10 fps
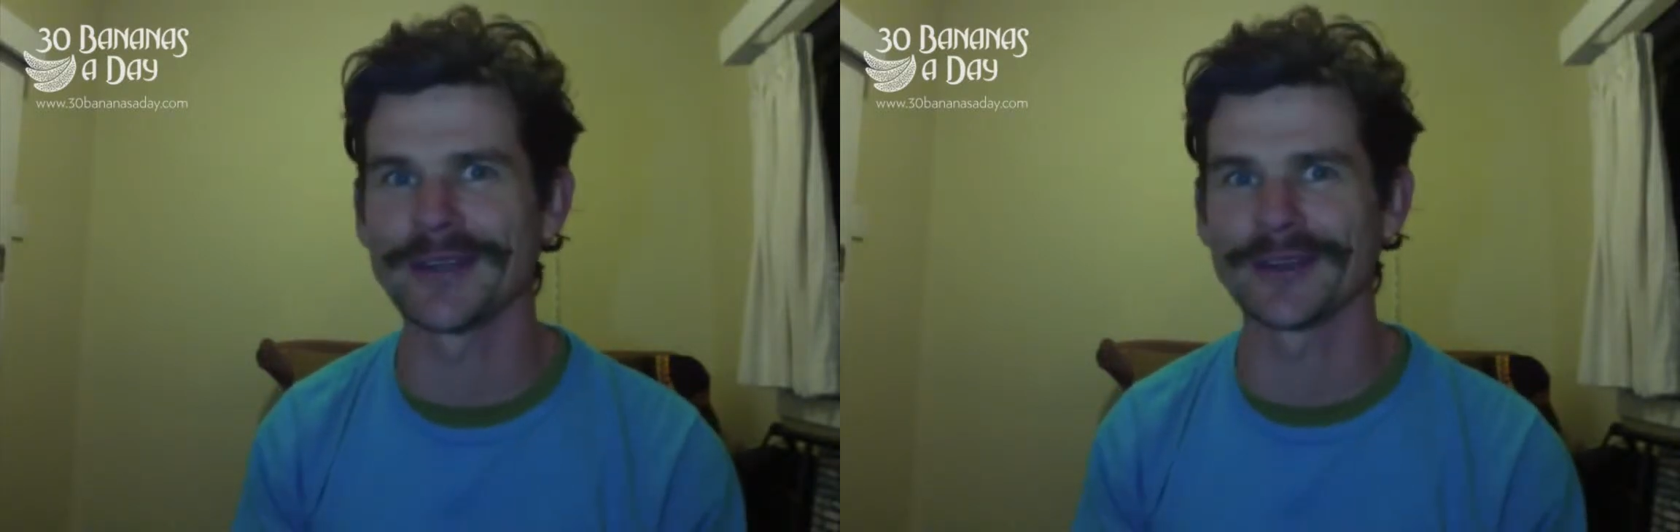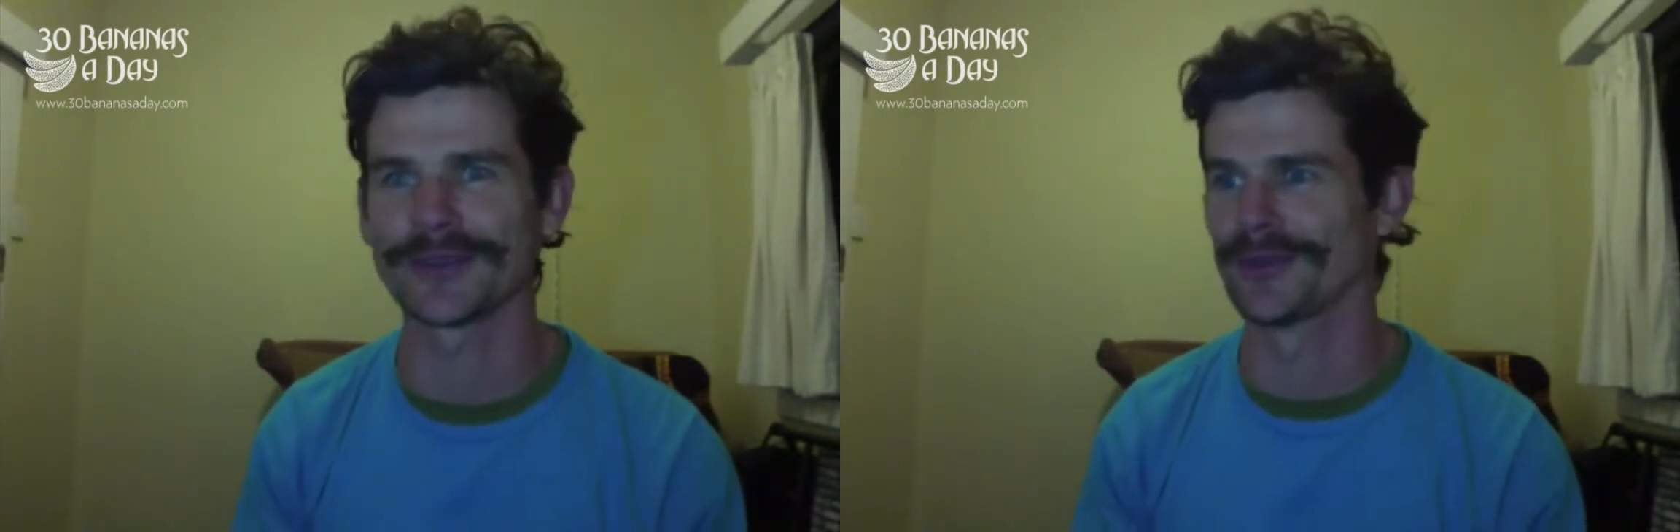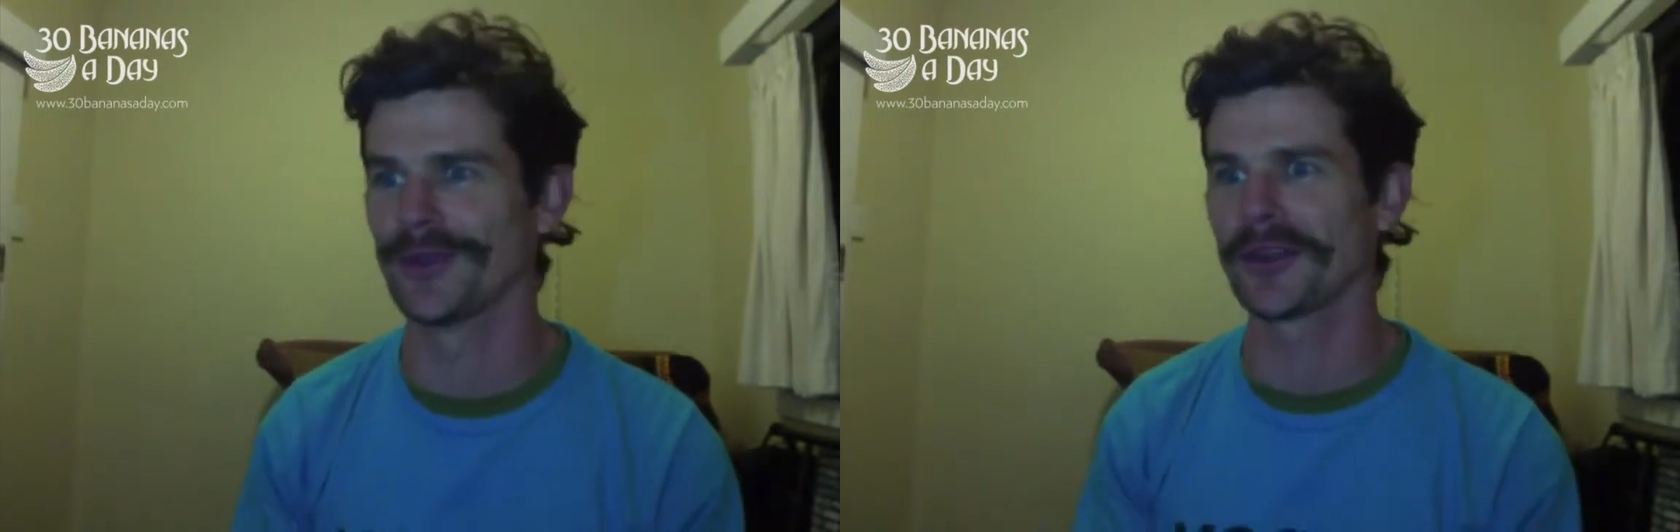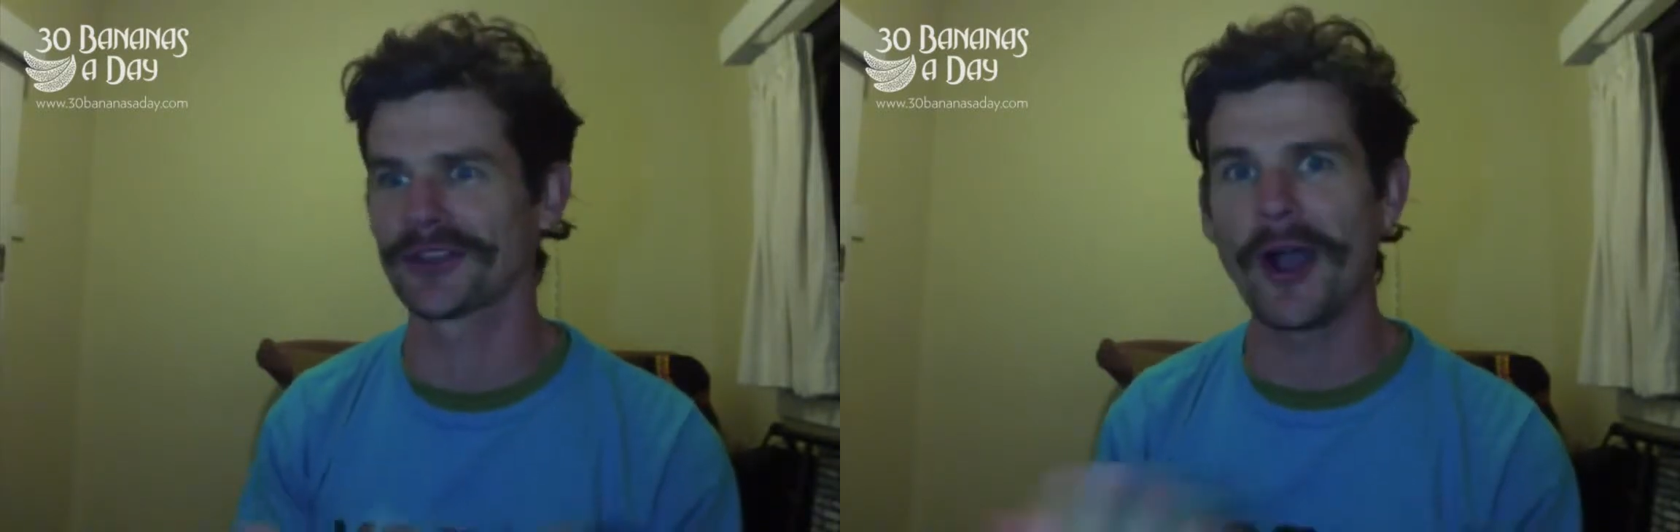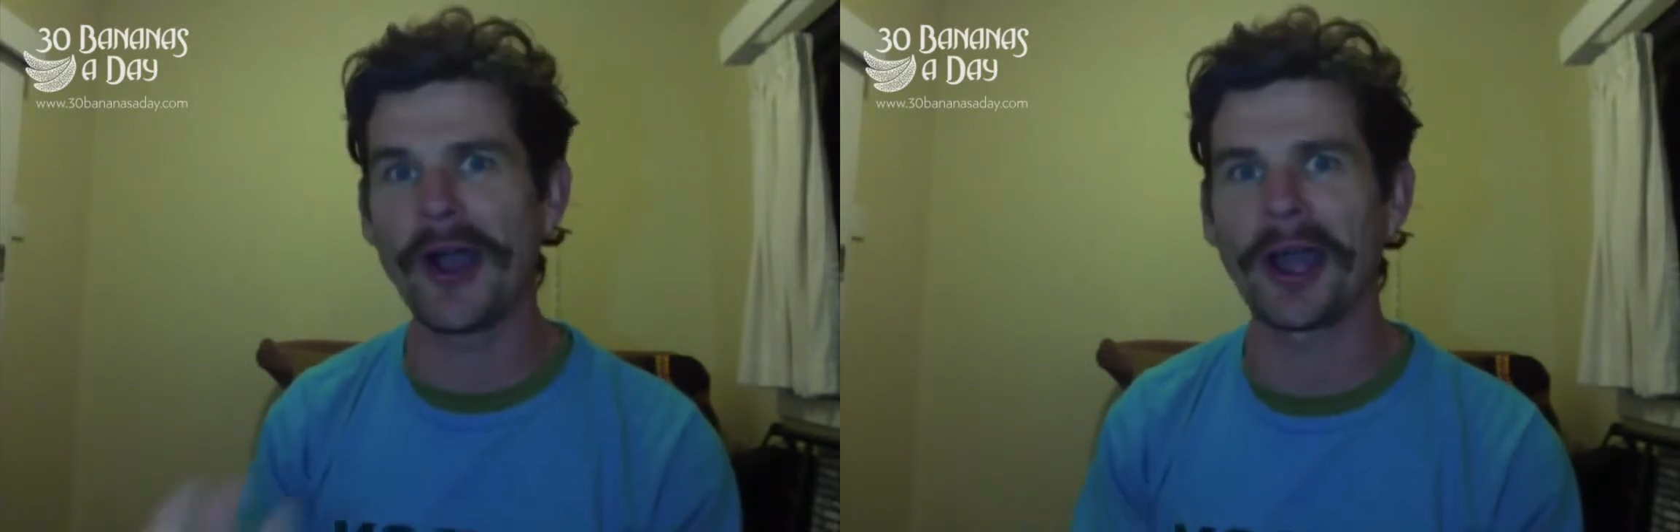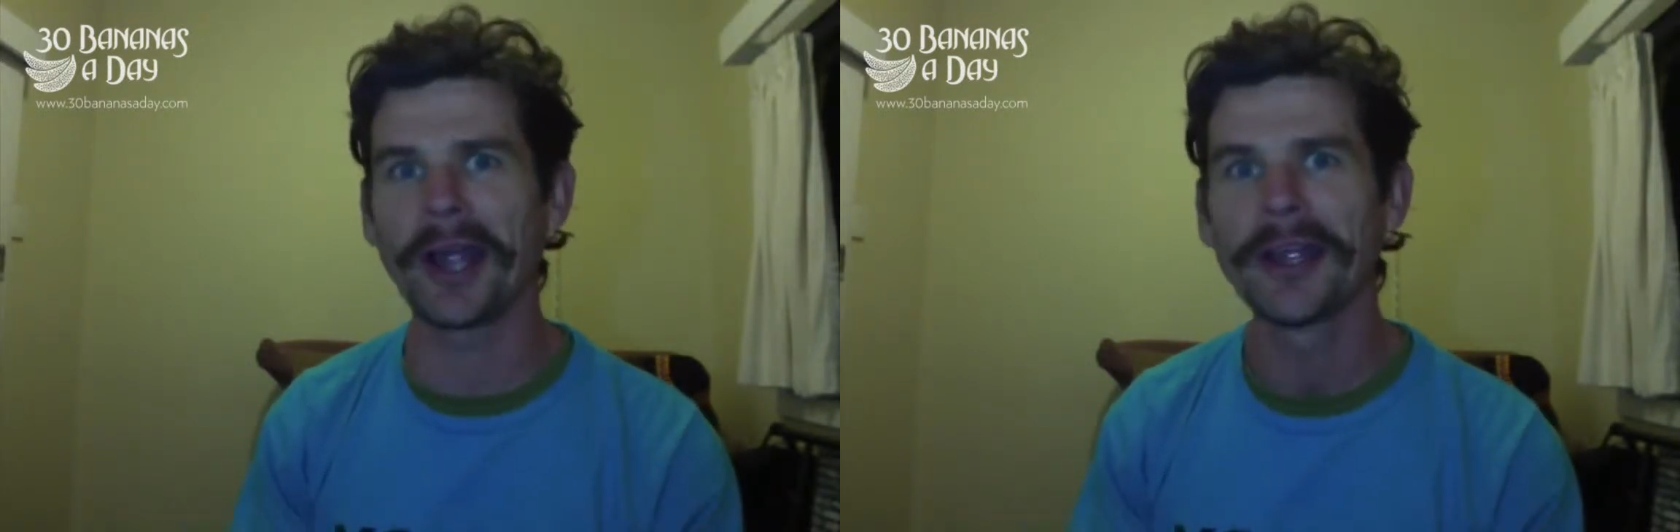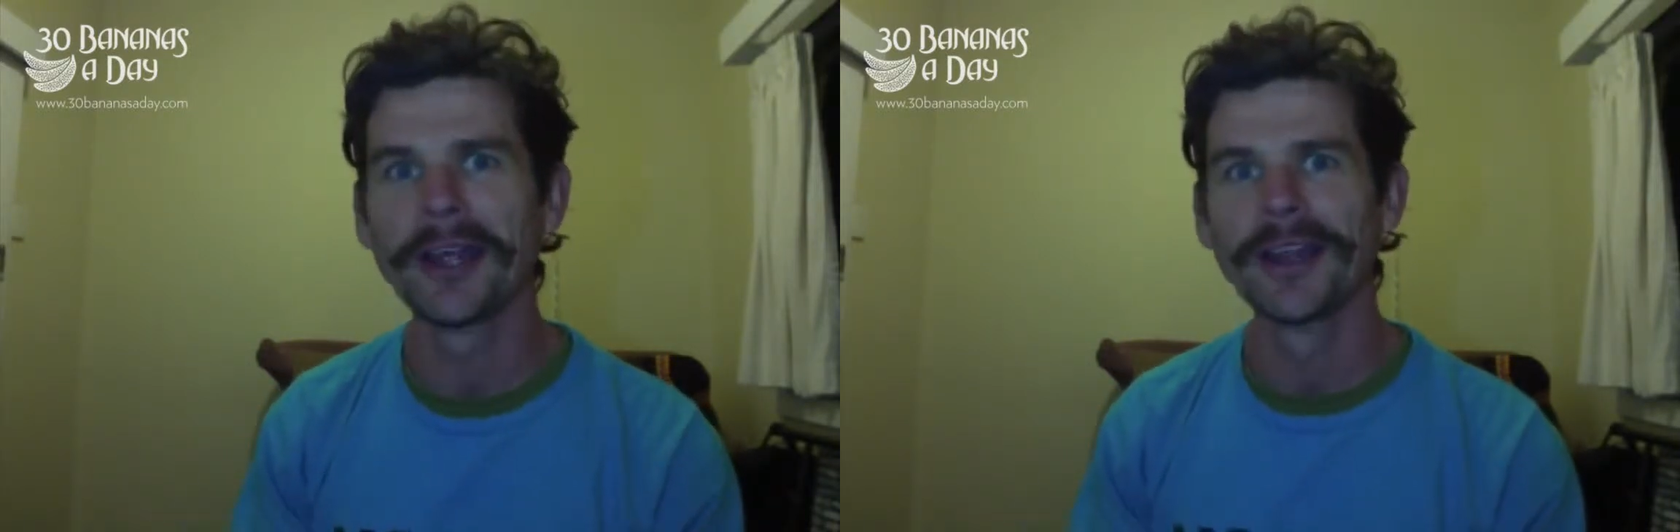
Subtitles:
that's not Thai.